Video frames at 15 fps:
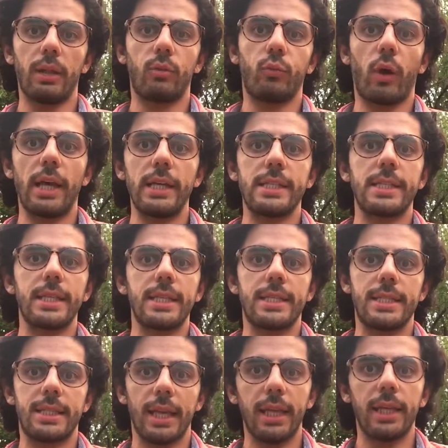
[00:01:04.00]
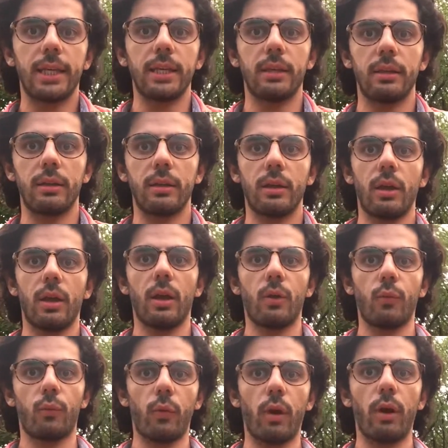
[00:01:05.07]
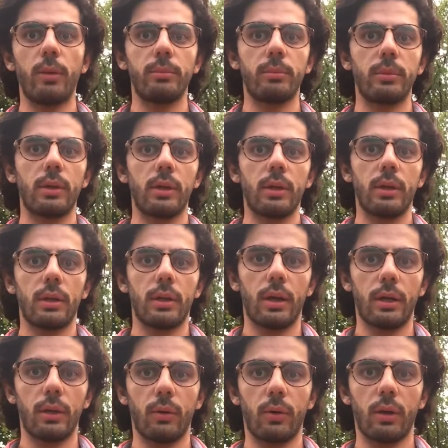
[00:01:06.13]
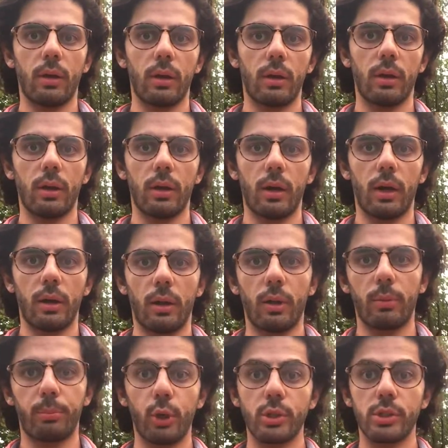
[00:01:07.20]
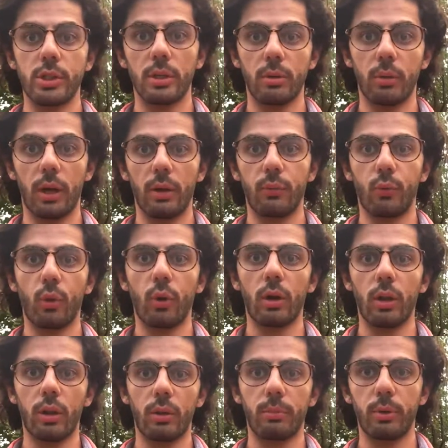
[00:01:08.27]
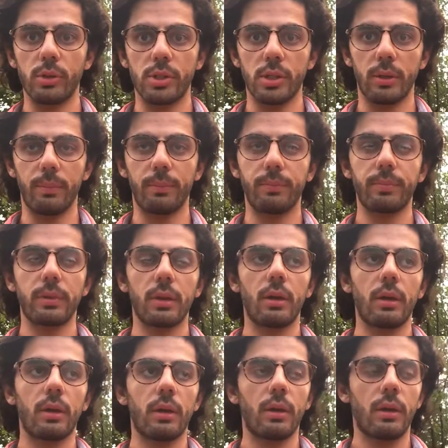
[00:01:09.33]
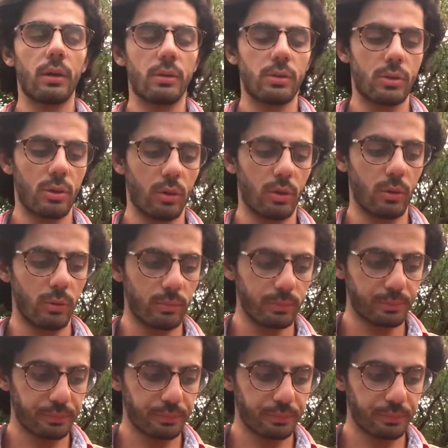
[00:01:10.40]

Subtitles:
advice is taken from another person, right? For another person. So